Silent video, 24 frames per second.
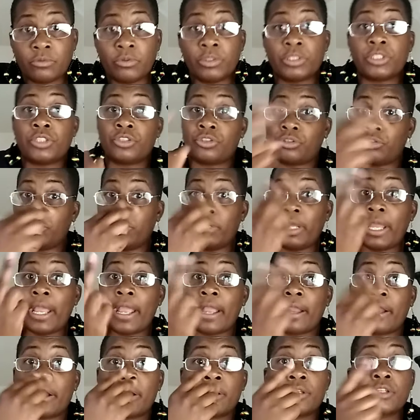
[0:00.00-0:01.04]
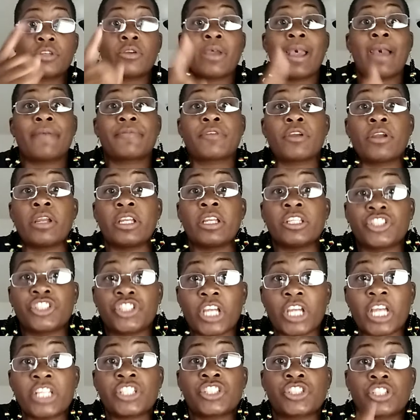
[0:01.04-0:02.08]
So your best defense
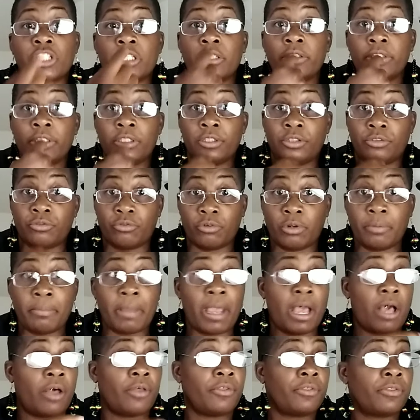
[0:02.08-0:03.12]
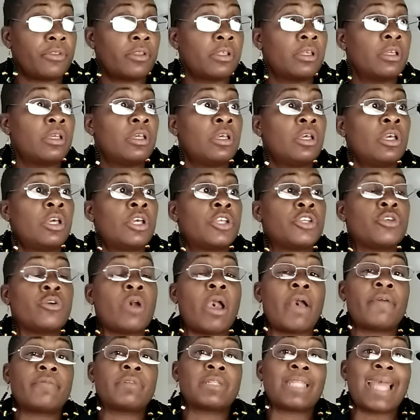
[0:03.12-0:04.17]
is your hepatitis B
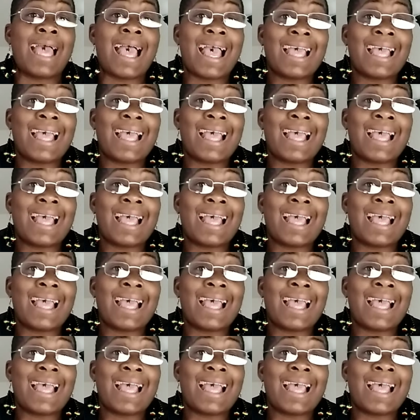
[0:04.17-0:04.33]
vaccination.